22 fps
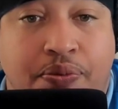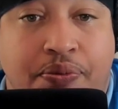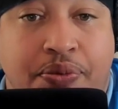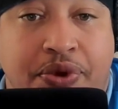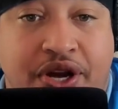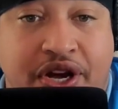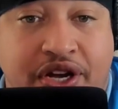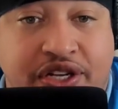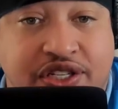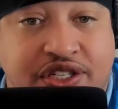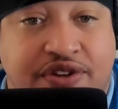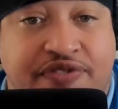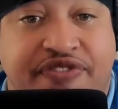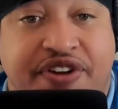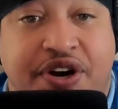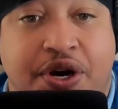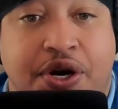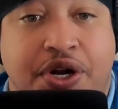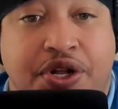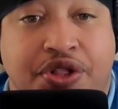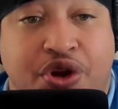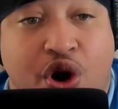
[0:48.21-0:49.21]
because
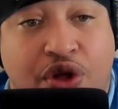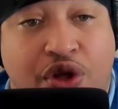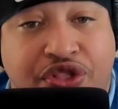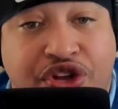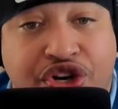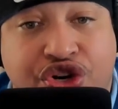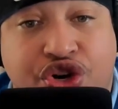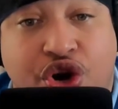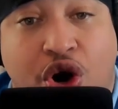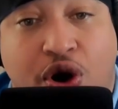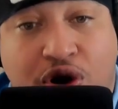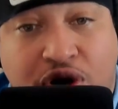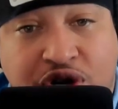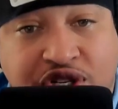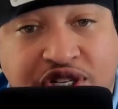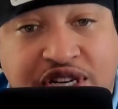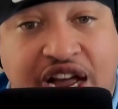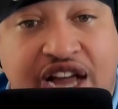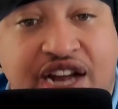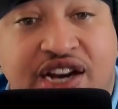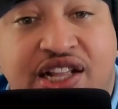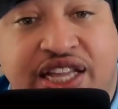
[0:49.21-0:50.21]
they're on the darker
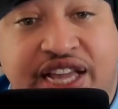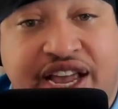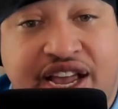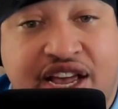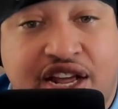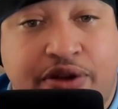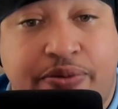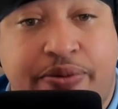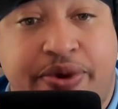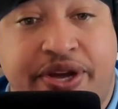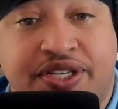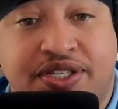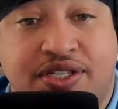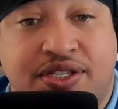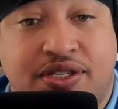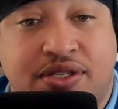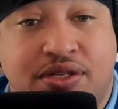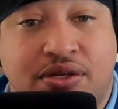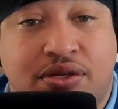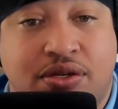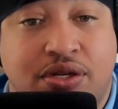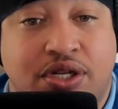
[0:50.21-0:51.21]
side of the animes.
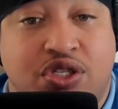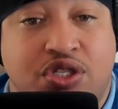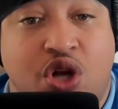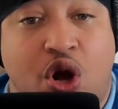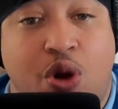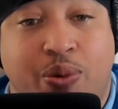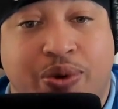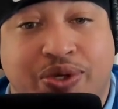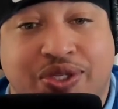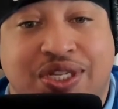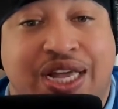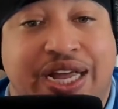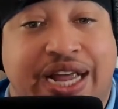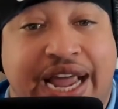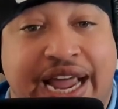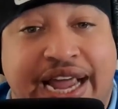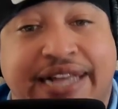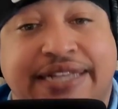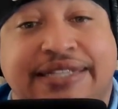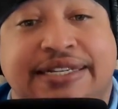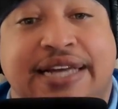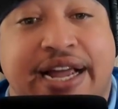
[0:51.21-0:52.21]
It's almost like
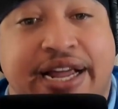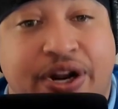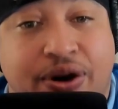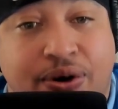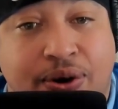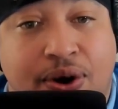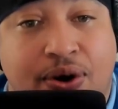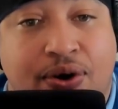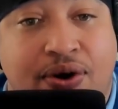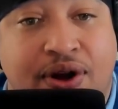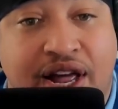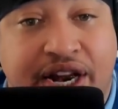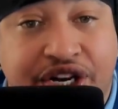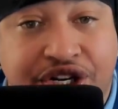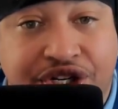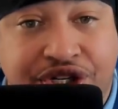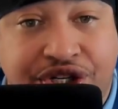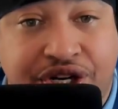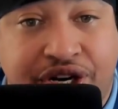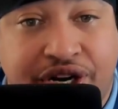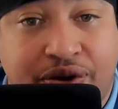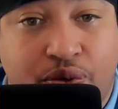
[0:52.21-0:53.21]
anti-hero kind of
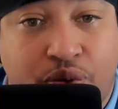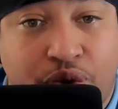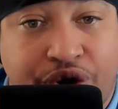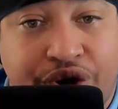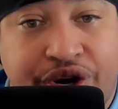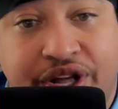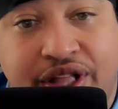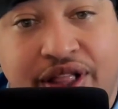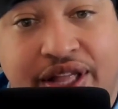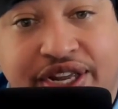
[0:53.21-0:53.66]
shit where you get